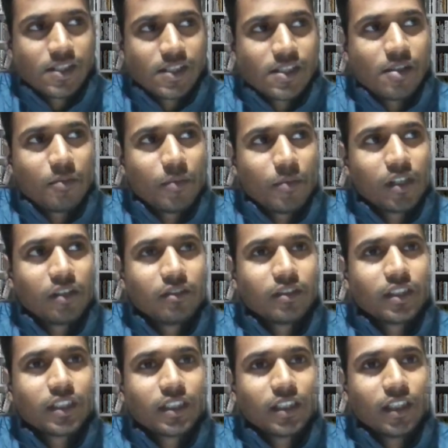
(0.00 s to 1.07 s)
But the
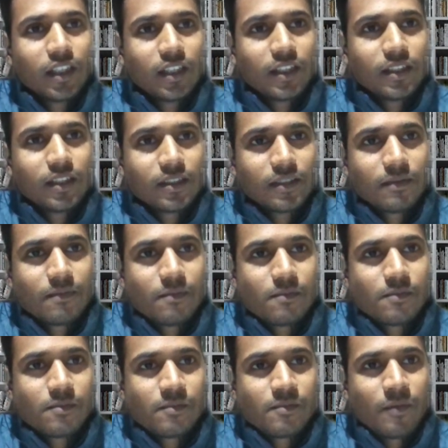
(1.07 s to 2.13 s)
working is,
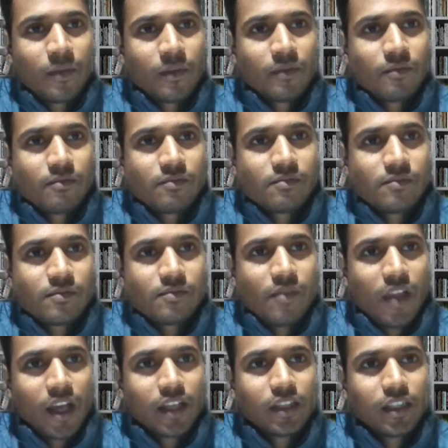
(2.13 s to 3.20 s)

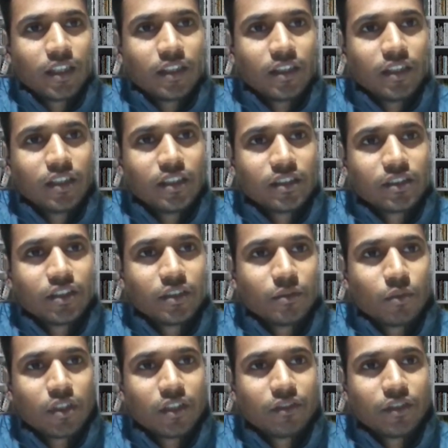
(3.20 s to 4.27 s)
I think in DC
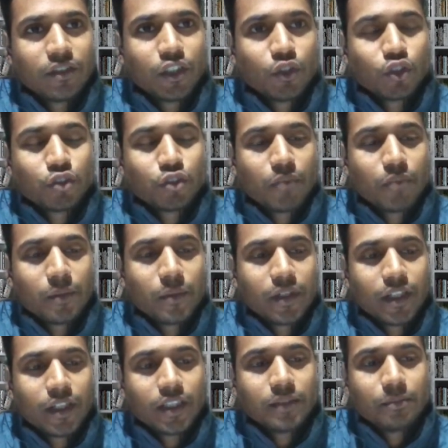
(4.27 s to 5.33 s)
motor we use
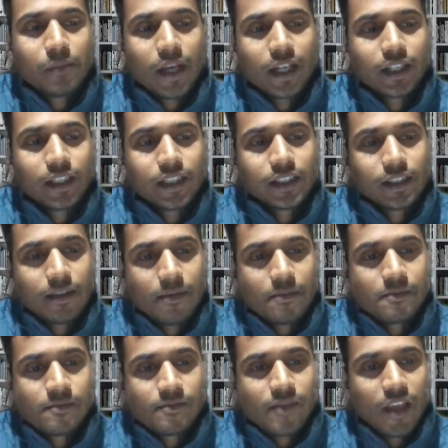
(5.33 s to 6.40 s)
permanent magnet,
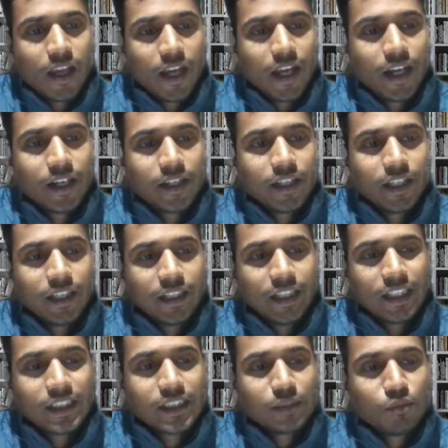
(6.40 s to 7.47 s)
and in
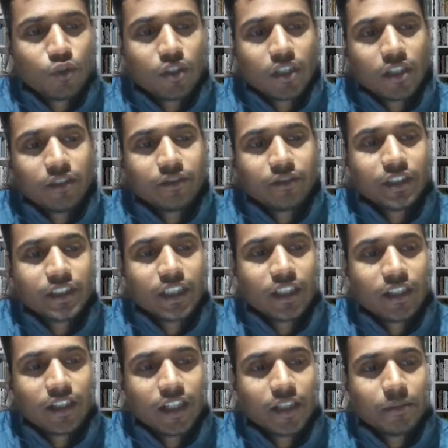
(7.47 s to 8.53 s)
AC motor we
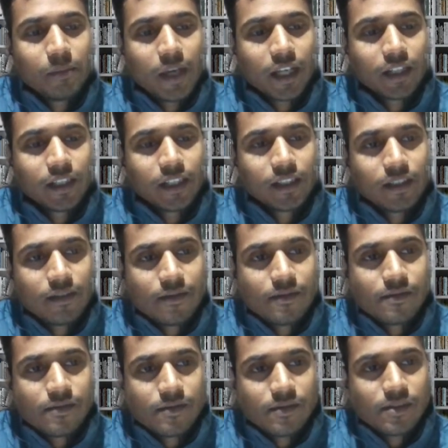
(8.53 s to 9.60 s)
generate magnet,
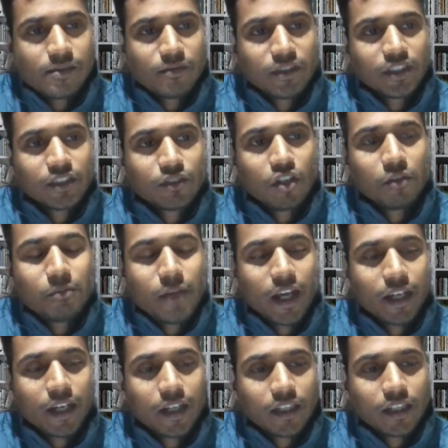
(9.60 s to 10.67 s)
which is called
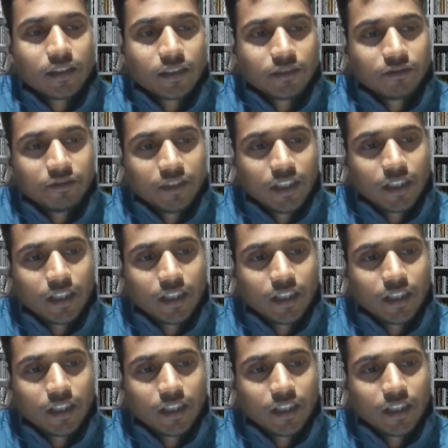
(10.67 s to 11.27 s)
magnetic field.